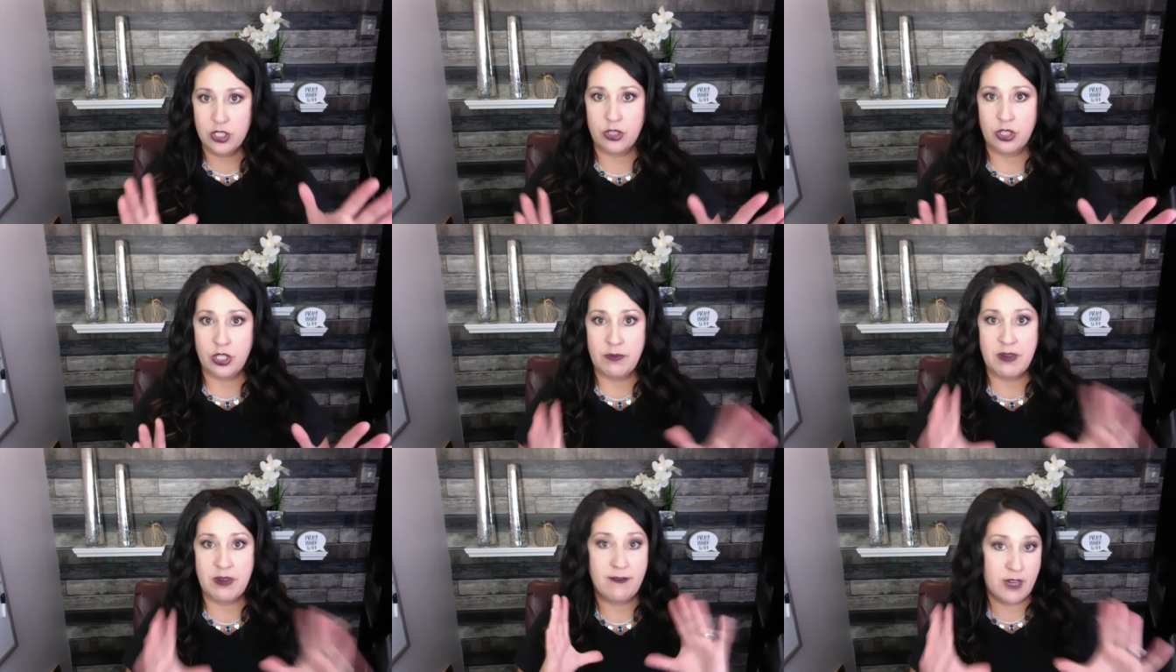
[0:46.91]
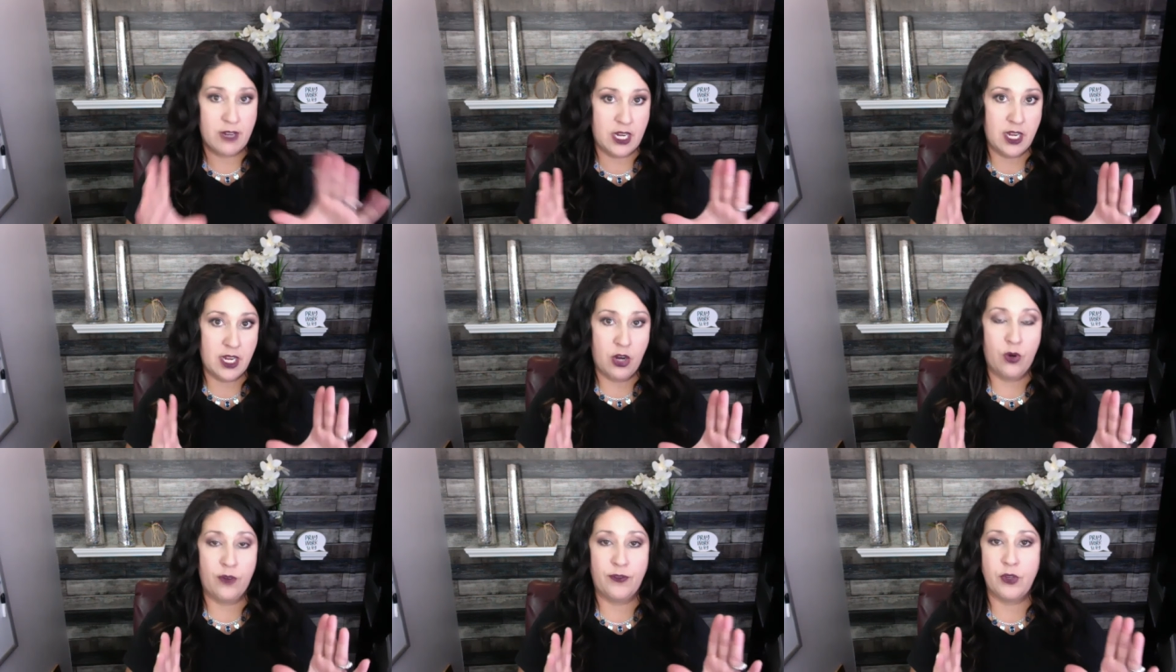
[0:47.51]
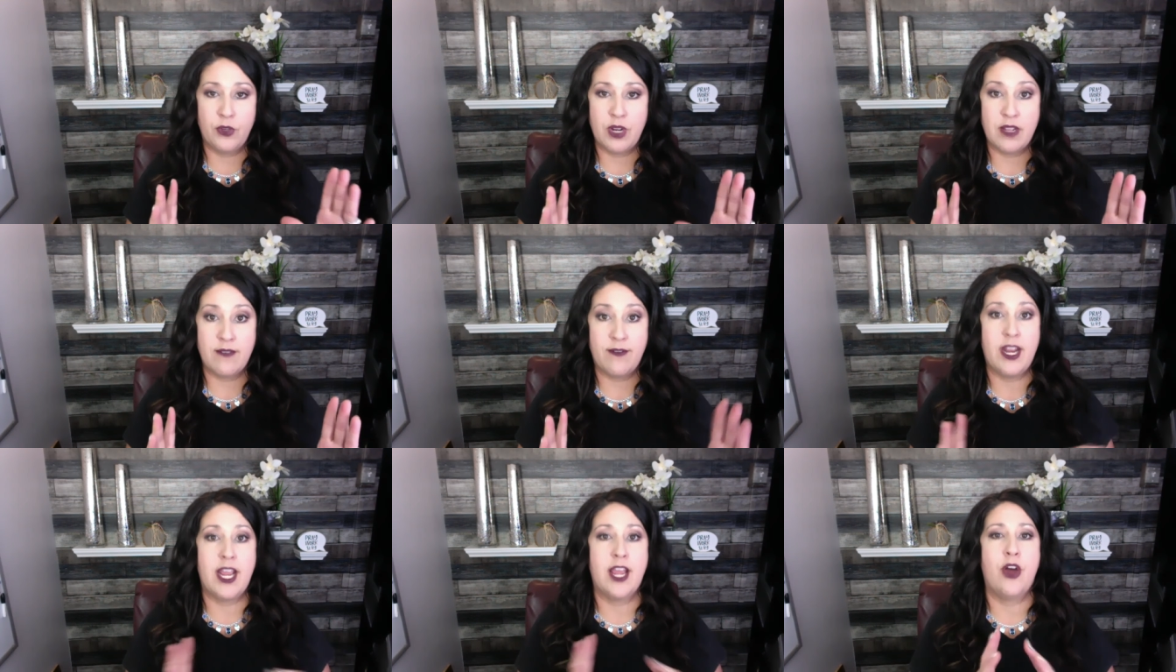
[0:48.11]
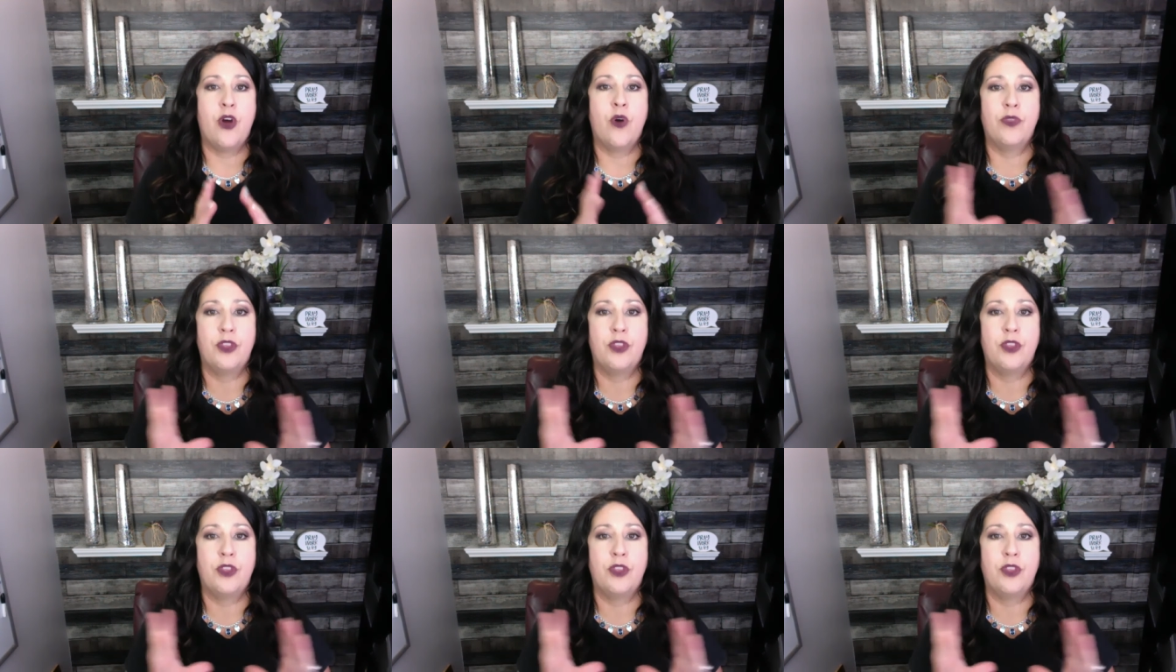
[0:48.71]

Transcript: There should be a video if you need the video.